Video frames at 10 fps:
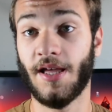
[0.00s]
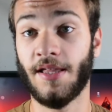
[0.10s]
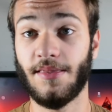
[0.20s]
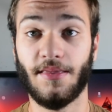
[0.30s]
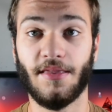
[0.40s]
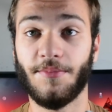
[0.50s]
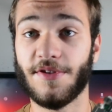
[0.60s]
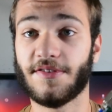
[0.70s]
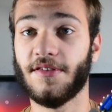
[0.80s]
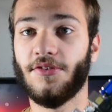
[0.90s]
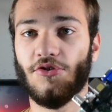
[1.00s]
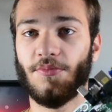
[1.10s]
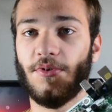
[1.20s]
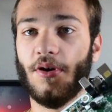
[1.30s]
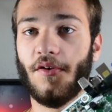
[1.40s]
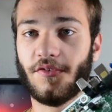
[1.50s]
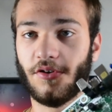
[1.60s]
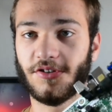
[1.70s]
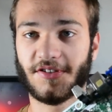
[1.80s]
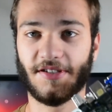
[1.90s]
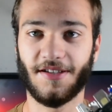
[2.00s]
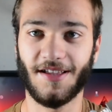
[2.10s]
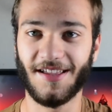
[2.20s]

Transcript: and the missing G P U, of course,